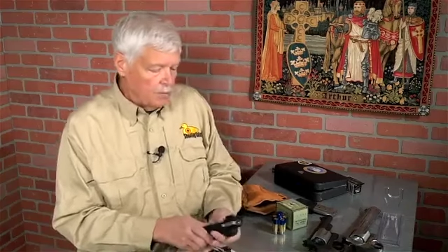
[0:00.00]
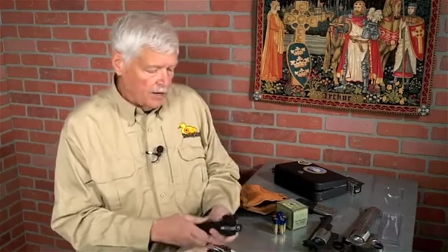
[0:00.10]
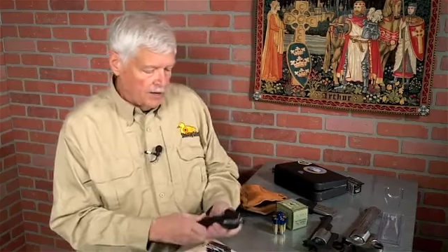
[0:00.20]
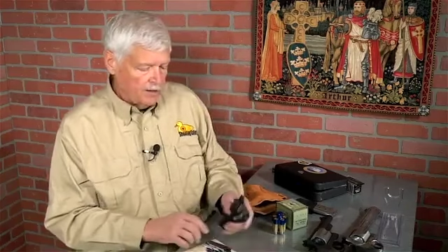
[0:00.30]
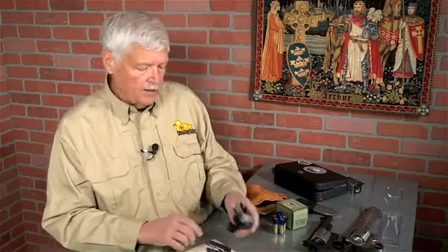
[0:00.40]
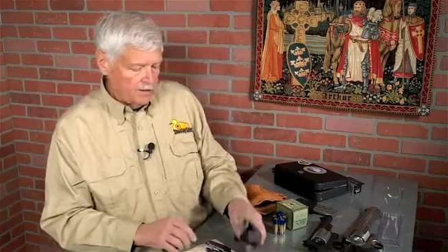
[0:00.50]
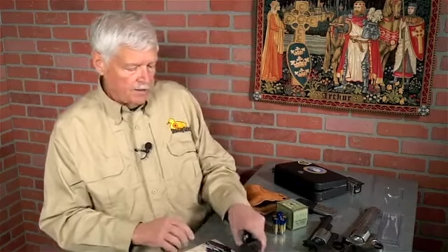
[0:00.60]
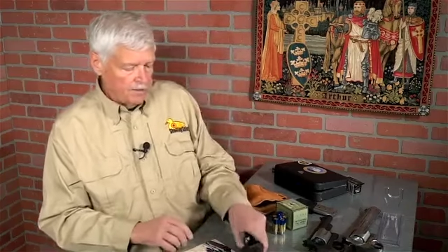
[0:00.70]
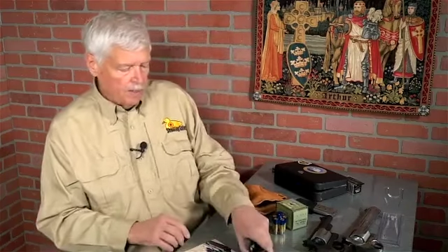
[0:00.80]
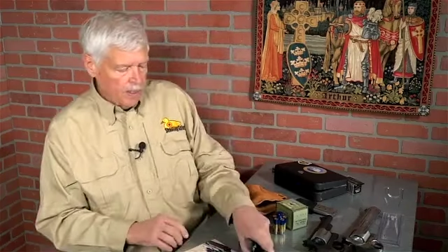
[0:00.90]
But
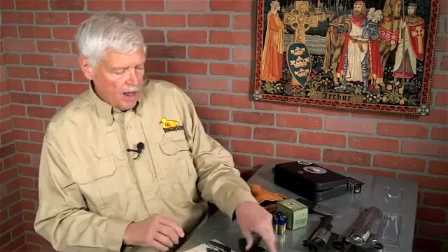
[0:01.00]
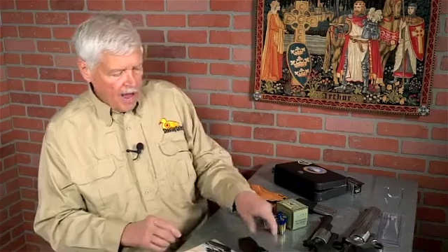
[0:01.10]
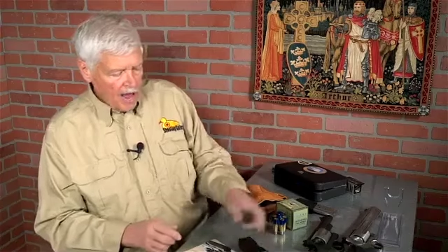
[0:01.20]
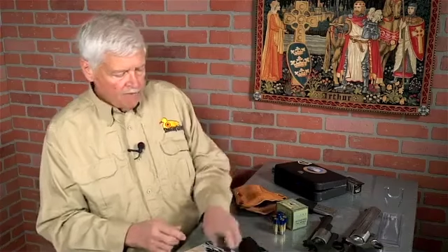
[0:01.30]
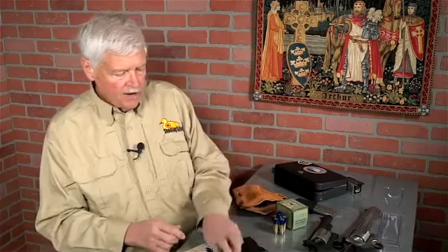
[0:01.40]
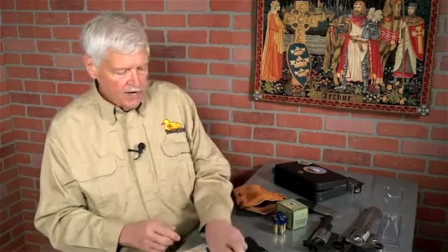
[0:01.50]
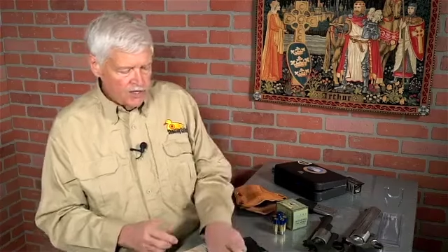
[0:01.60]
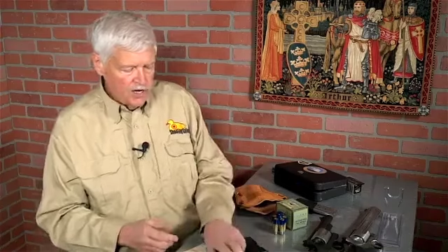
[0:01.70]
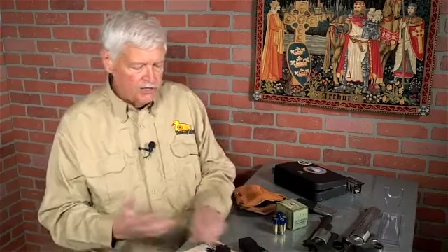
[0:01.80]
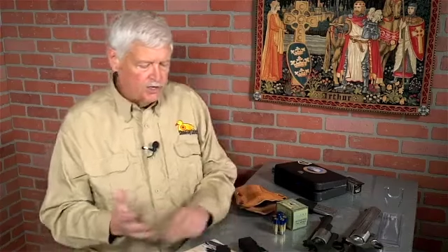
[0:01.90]
I even had a
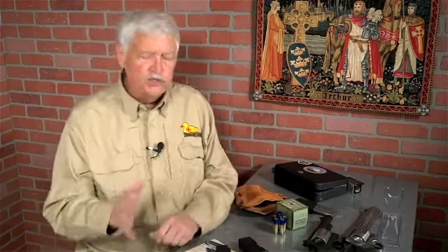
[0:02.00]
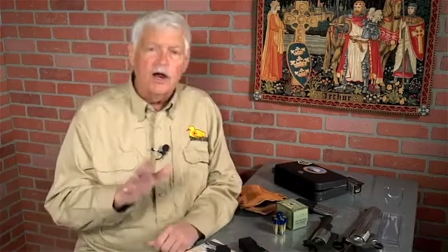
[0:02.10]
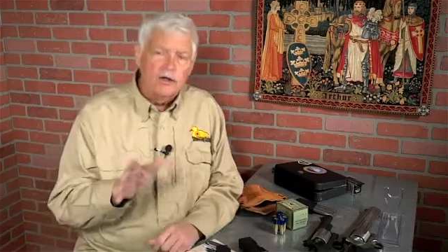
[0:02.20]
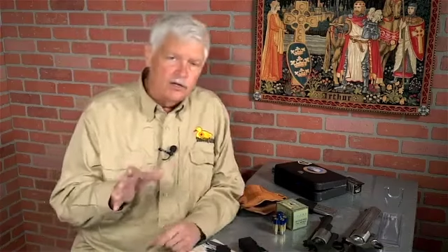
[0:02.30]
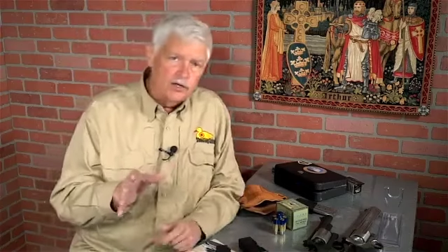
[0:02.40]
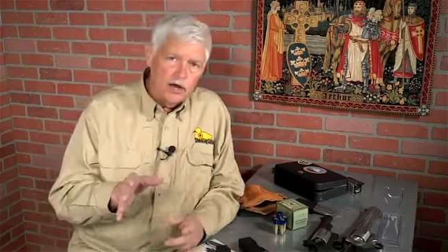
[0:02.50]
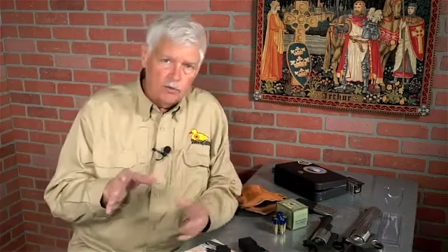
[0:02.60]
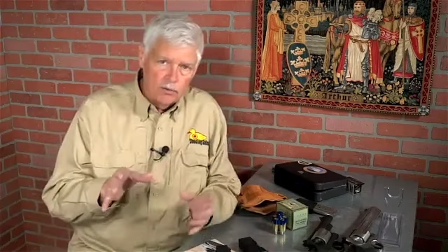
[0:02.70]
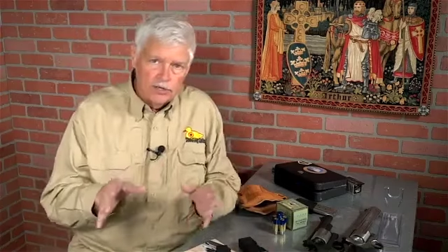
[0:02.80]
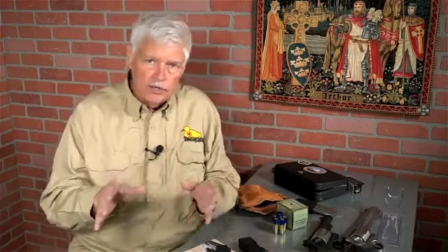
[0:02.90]
chance to try this
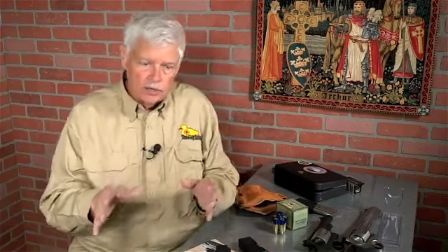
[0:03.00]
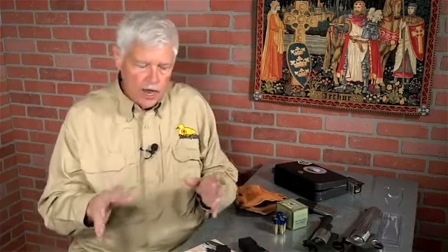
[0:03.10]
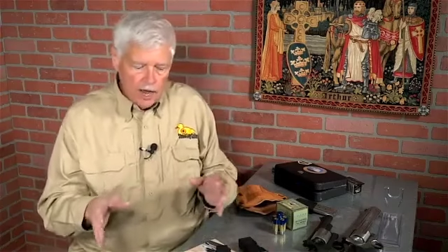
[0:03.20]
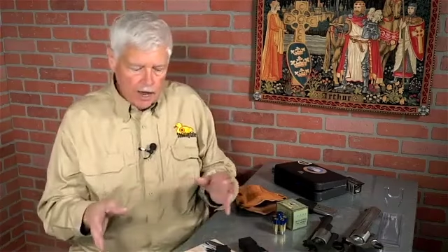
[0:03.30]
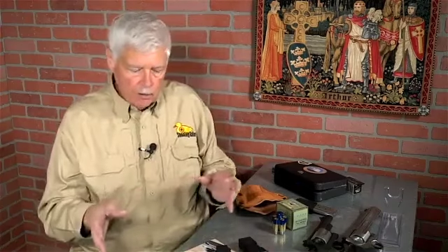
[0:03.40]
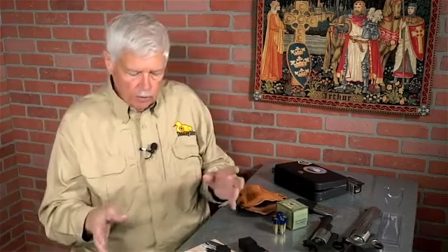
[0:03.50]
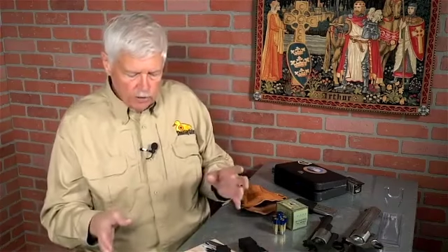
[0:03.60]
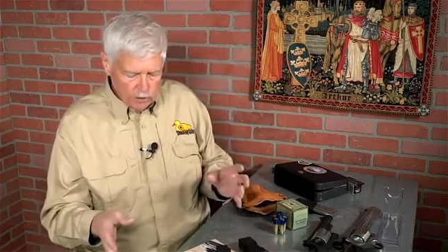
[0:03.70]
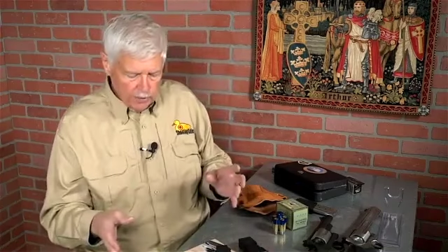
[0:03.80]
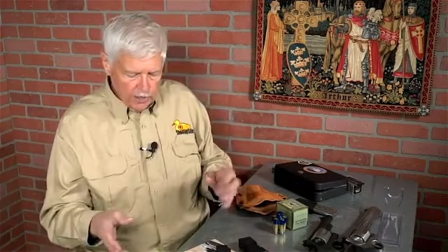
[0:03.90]
out recently. I
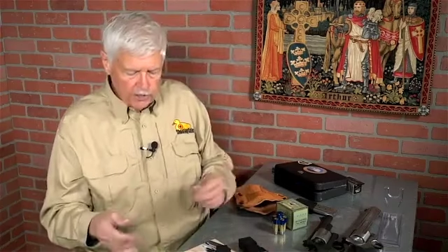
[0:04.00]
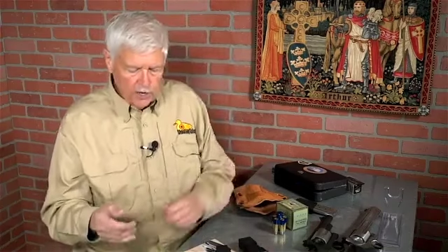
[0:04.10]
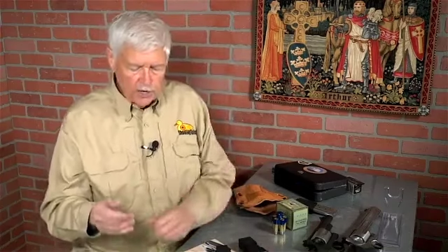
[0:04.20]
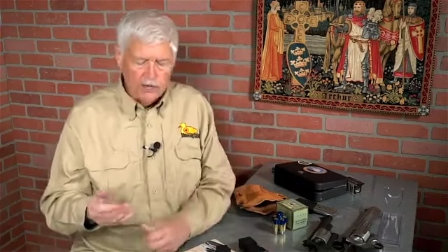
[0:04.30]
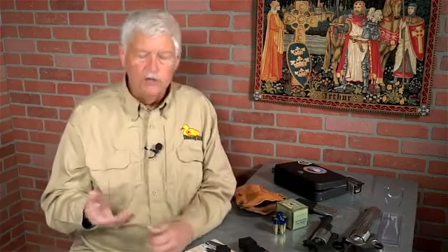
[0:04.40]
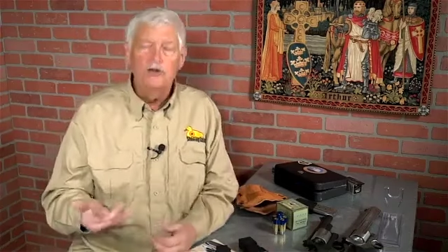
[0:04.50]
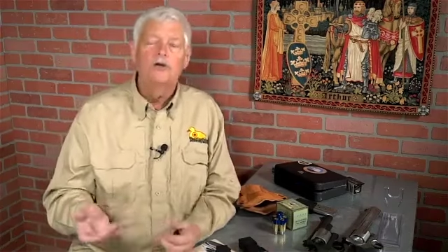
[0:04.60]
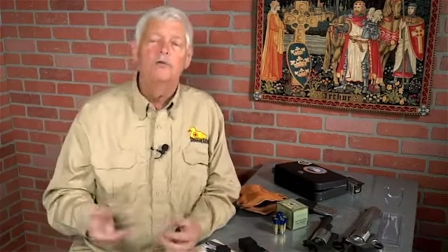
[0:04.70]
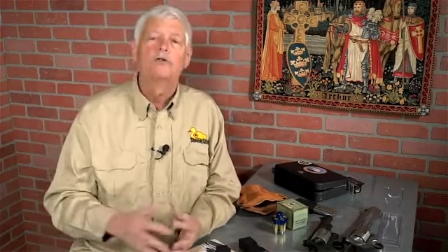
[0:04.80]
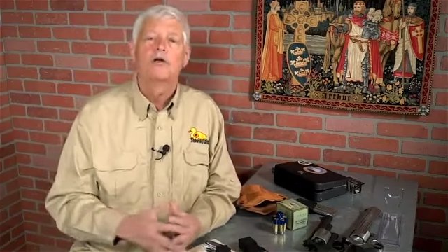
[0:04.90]
went to a place that I
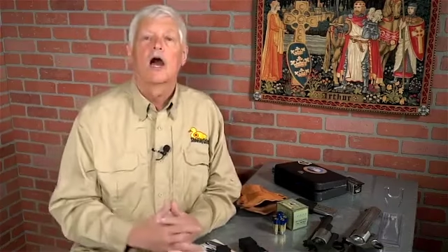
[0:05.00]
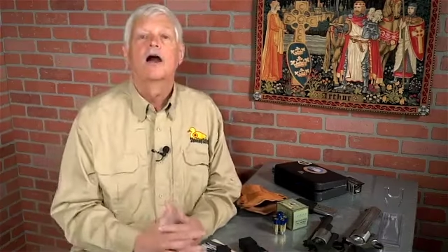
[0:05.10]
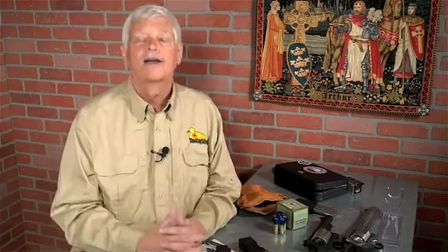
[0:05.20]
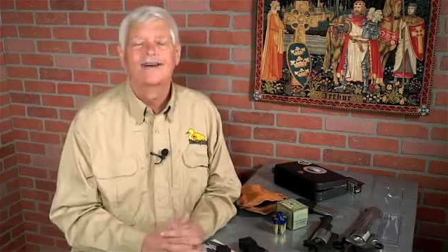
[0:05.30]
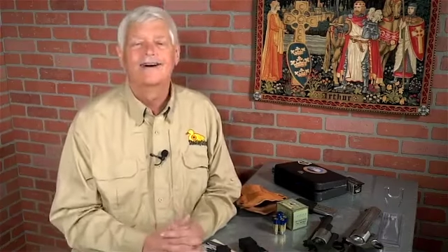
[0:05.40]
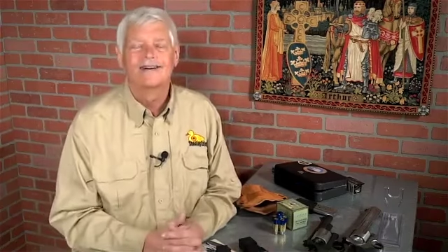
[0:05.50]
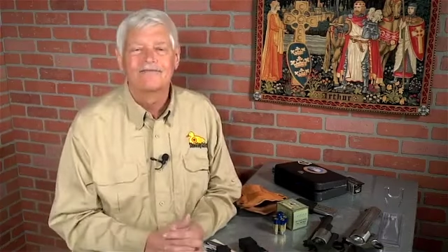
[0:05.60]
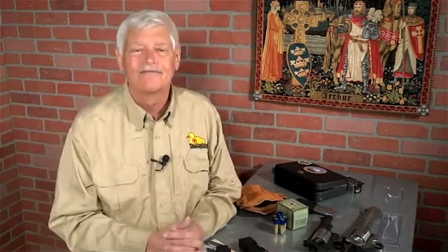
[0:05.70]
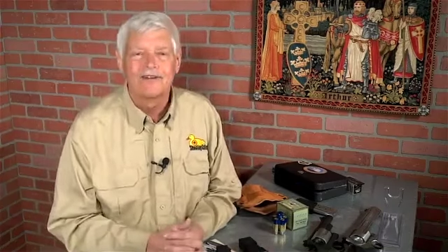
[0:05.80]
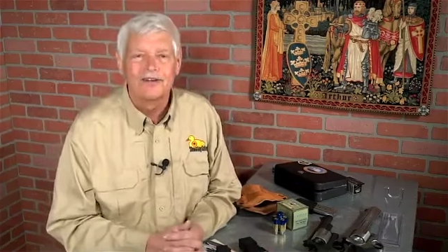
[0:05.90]
knew was a
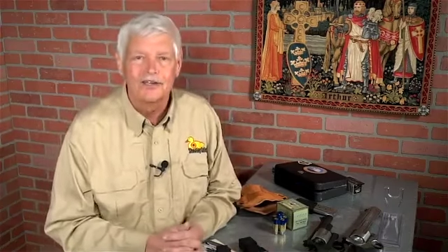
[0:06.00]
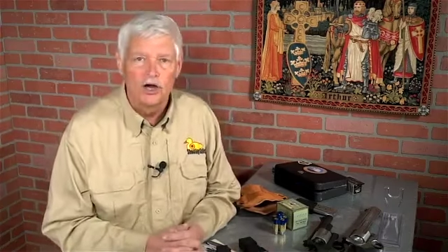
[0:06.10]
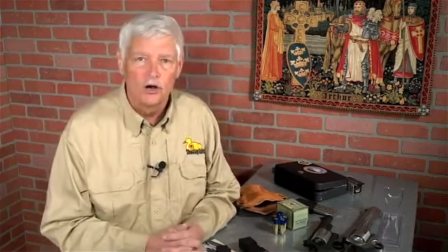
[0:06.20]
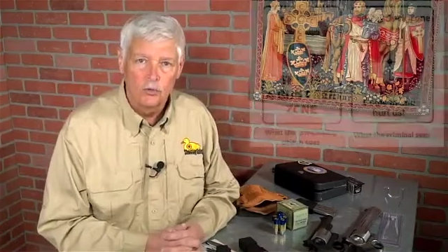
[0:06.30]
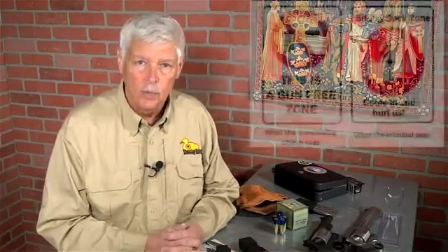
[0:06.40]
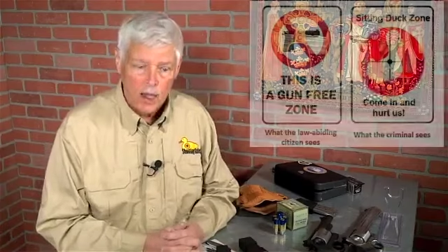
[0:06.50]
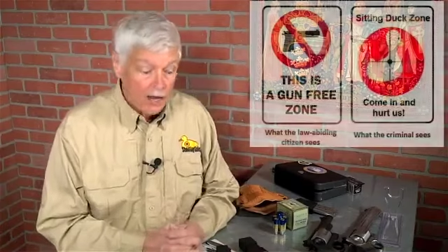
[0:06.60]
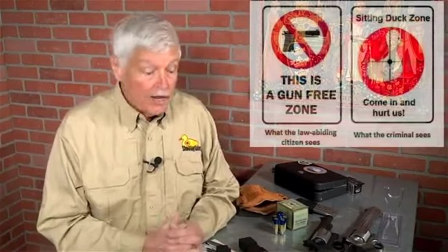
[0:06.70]
gun-free zone.